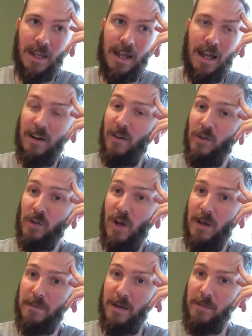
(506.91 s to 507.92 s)
our
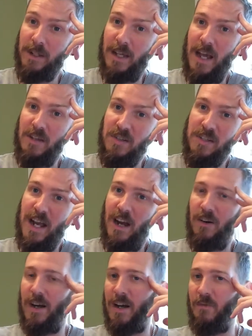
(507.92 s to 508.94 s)
online publications,
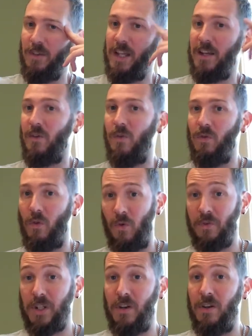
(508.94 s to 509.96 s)
our what they call
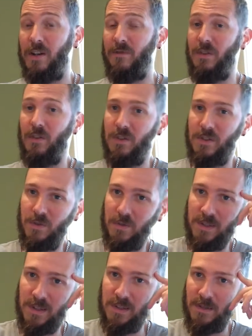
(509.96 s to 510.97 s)
alternative news
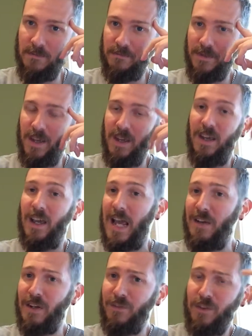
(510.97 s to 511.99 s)
sources,
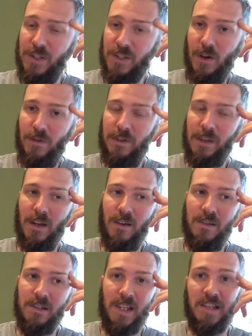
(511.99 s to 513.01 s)
even if you scoff at
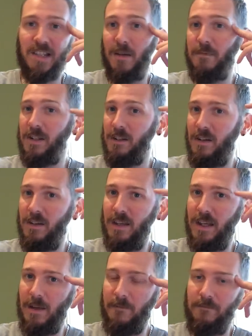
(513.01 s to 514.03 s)
those, there's something to learn
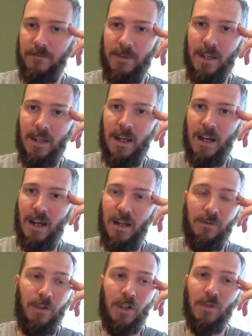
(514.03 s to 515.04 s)
there.
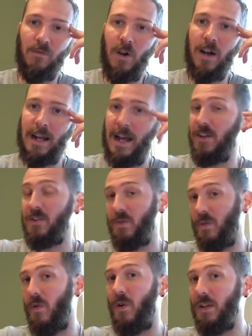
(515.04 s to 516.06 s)
If you can write
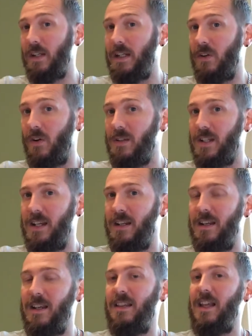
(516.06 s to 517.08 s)
actual quality content
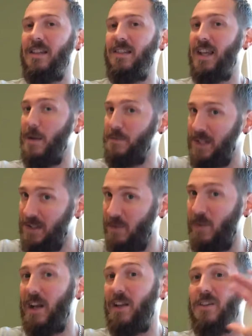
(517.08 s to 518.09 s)
that taps into
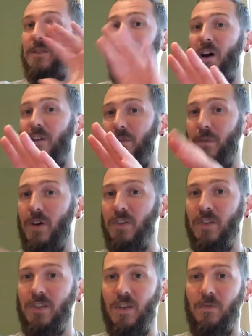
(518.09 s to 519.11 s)
one of those 5
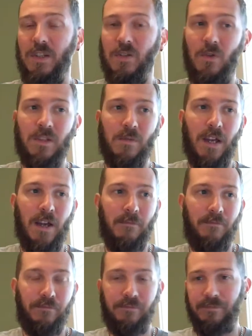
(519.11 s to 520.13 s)
emotions that we talked about
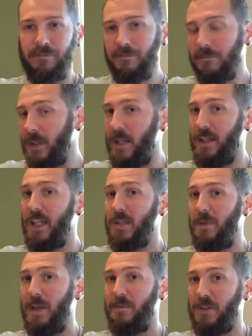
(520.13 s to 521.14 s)
and gets
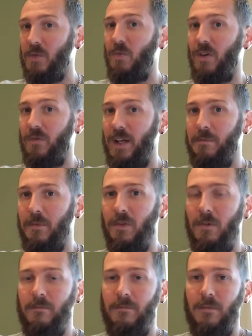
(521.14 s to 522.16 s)
people to want to read more,